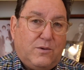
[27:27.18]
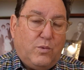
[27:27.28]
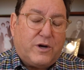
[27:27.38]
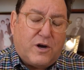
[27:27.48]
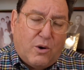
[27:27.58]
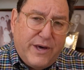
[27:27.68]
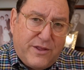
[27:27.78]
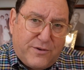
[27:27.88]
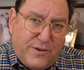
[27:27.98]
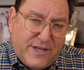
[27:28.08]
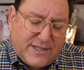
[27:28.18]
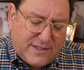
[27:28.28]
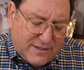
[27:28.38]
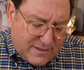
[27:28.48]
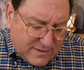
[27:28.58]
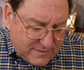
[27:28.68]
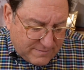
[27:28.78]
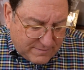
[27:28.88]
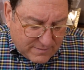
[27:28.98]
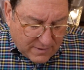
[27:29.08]
We're going through this
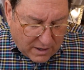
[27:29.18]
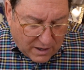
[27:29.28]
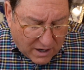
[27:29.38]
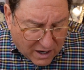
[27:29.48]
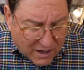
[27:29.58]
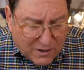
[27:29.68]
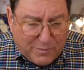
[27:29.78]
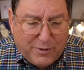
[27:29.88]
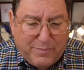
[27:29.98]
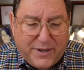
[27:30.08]
horrible